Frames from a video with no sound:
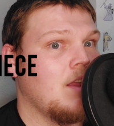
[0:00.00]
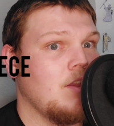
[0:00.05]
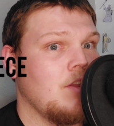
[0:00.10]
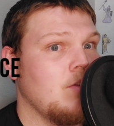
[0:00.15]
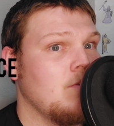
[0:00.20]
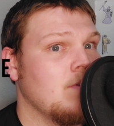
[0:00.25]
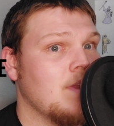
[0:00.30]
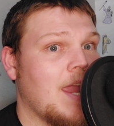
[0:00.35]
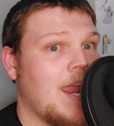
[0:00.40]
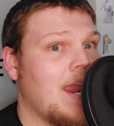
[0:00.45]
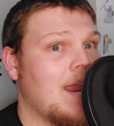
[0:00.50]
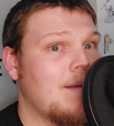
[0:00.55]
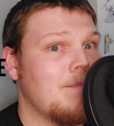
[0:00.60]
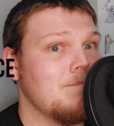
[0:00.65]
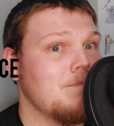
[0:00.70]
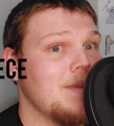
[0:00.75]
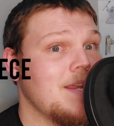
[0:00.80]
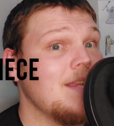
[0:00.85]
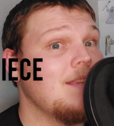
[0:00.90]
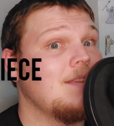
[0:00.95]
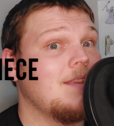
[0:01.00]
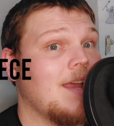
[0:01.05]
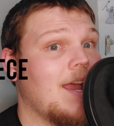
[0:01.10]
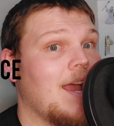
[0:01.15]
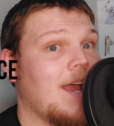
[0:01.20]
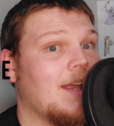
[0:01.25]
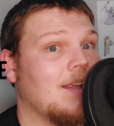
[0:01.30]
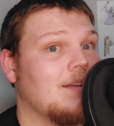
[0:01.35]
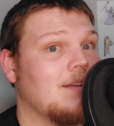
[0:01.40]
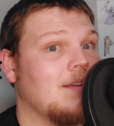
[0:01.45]
You can't beat
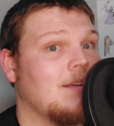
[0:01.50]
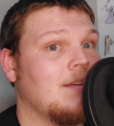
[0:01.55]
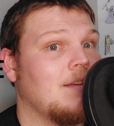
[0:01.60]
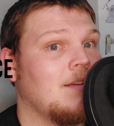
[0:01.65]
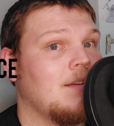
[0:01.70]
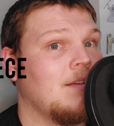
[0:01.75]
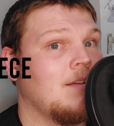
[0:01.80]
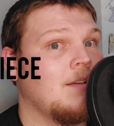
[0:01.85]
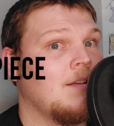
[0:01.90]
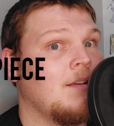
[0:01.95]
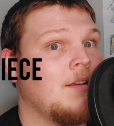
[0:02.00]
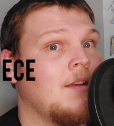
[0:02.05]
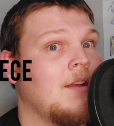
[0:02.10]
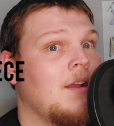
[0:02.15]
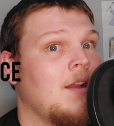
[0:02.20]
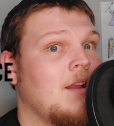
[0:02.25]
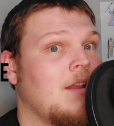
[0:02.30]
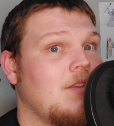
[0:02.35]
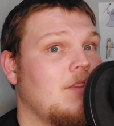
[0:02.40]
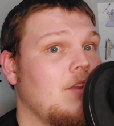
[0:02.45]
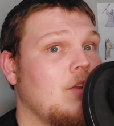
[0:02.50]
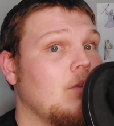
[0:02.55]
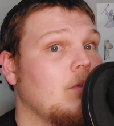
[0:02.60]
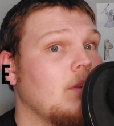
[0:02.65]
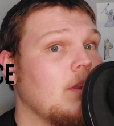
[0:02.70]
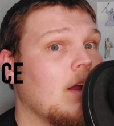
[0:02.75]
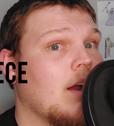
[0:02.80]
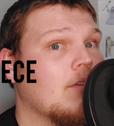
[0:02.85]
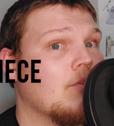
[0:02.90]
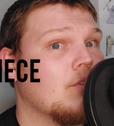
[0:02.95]
that. The
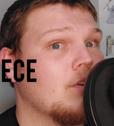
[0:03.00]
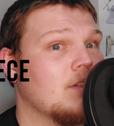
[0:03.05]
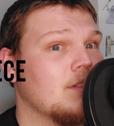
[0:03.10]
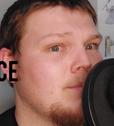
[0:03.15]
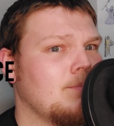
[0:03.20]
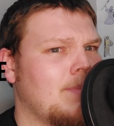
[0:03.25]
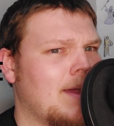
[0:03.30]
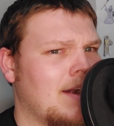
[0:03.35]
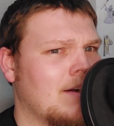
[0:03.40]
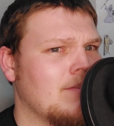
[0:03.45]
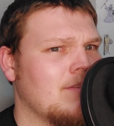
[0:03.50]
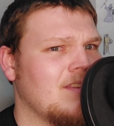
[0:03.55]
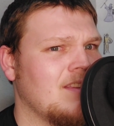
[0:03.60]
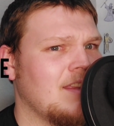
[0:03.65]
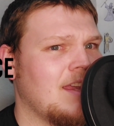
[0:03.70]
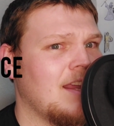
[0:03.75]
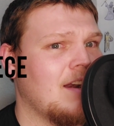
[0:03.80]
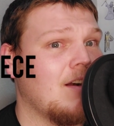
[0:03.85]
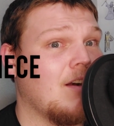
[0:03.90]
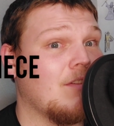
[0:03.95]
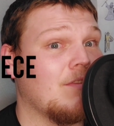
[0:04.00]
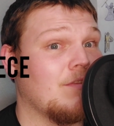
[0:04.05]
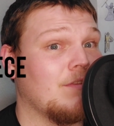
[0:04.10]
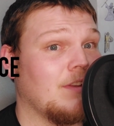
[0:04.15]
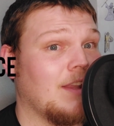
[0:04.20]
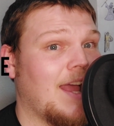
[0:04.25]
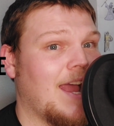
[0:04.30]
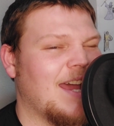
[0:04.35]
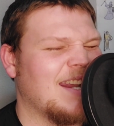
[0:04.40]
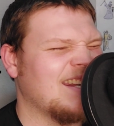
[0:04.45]
only offerings better than that are
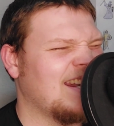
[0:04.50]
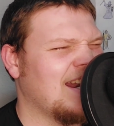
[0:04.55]
flat, and